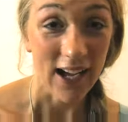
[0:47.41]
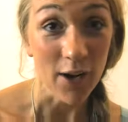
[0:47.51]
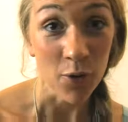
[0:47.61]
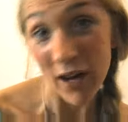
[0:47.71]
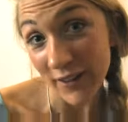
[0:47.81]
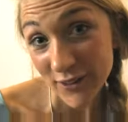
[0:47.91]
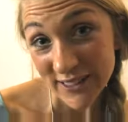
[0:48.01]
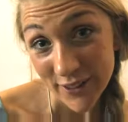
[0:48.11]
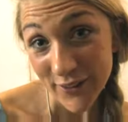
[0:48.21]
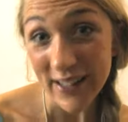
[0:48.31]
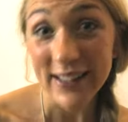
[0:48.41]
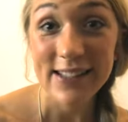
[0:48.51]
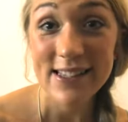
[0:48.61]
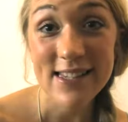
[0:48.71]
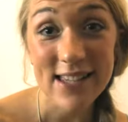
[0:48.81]
And also,
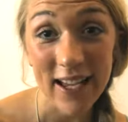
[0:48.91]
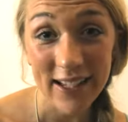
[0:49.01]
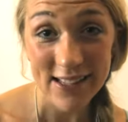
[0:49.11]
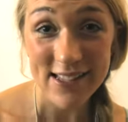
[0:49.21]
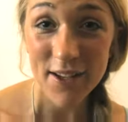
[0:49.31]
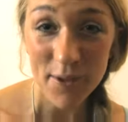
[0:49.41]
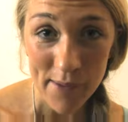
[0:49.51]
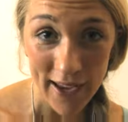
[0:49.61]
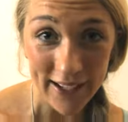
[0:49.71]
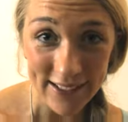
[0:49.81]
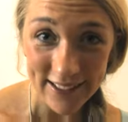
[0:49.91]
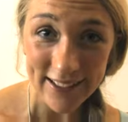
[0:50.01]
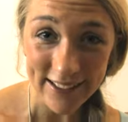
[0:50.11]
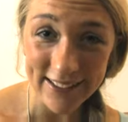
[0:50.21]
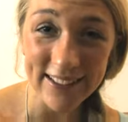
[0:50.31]
it tastes
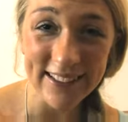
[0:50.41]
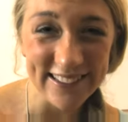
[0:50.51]
amazing.